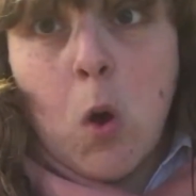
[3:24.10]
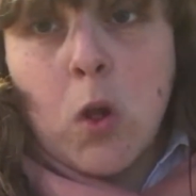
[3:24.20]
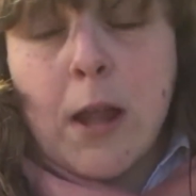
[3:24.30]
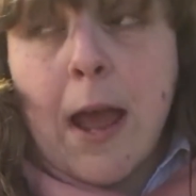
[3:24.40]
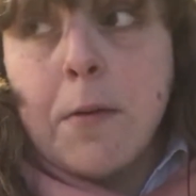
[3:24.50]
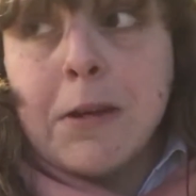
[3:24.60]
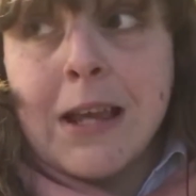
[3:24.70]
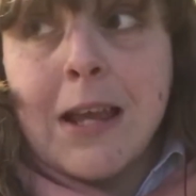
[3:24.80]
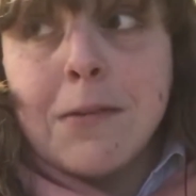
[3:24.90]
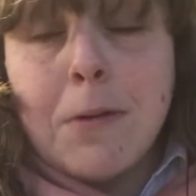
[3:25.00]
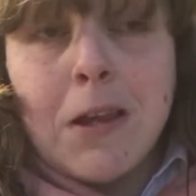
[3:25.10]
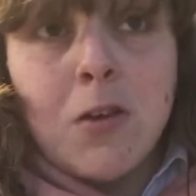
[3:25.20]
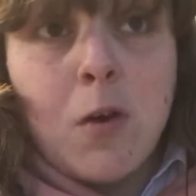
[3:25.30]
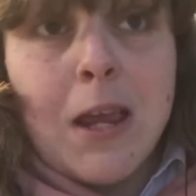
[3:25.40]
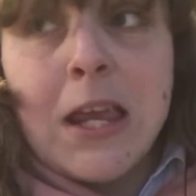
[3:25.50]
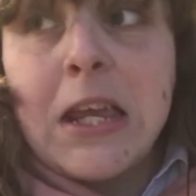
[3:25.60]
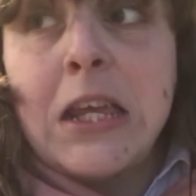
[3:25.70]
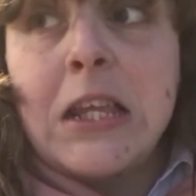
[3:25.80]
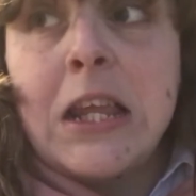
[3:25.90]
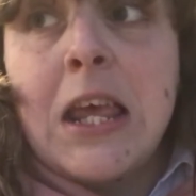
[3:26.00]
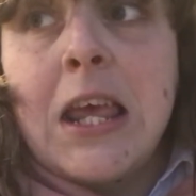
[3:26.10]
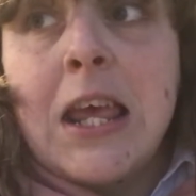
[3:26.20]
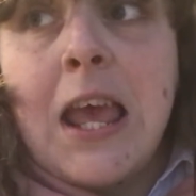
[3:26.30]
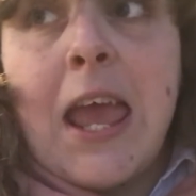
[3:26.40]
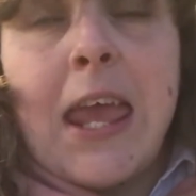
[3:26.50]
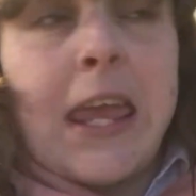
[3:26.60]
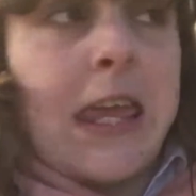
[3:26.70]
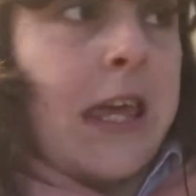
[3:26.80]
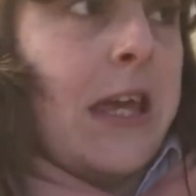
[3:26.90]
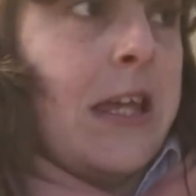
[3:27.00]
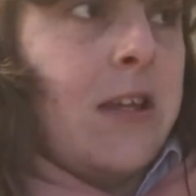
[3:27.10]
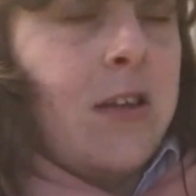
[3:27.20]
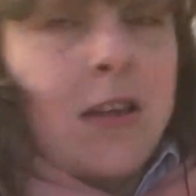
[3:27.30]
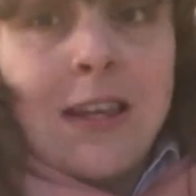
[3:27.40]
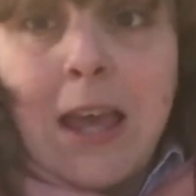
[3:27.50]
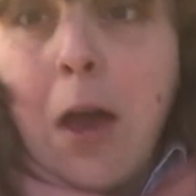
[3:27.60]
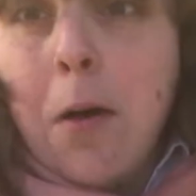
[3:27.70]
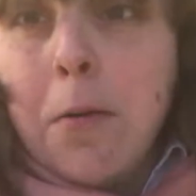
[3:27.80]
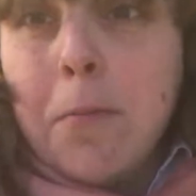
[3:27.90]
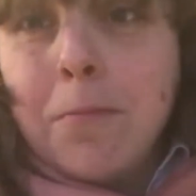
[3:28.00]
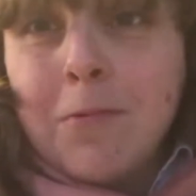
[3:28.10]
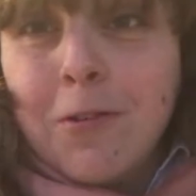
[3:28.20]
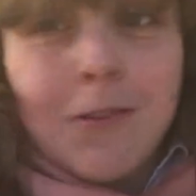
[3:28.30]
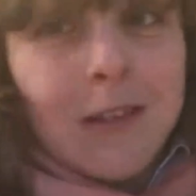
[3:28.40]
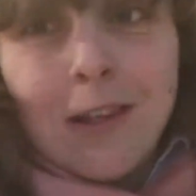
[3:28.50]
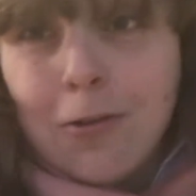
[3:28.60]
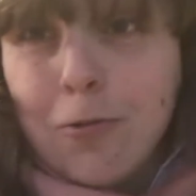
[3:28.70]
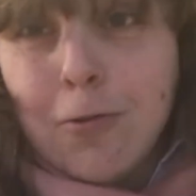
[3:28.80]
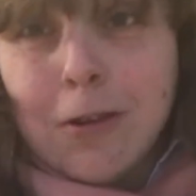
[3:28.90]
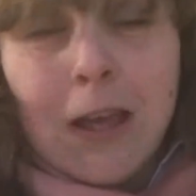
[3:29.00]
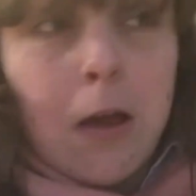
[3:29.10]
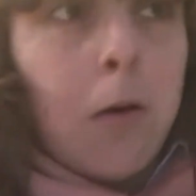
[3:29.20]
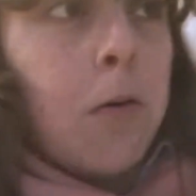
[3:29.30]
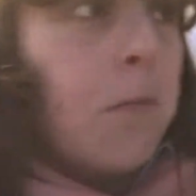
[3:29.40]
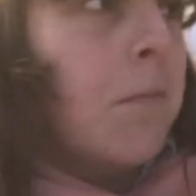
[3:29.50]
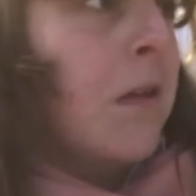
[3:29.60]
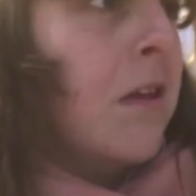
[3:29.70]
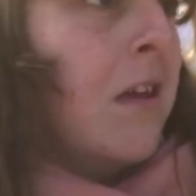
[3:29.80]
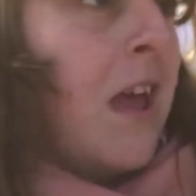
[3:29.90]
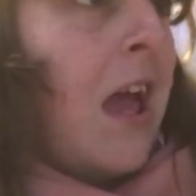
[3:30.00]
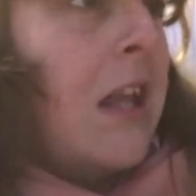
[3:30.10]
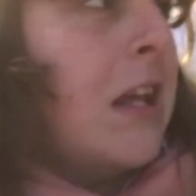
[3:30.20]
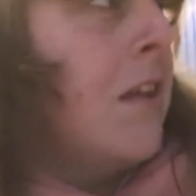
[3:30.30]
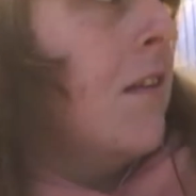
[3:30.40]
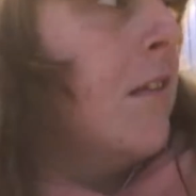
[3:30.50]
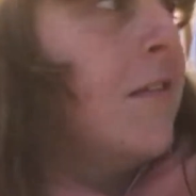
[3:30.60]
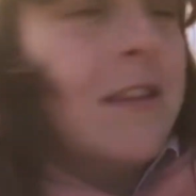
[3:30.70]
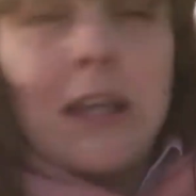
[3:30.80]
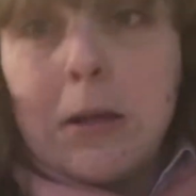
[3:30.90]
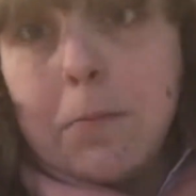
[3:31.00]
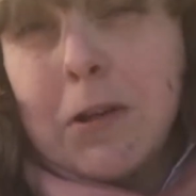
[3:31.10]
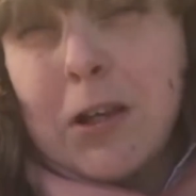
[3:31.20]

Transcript: cold. I want to catch my train. And get home, do the usual, get home, edit, sleep,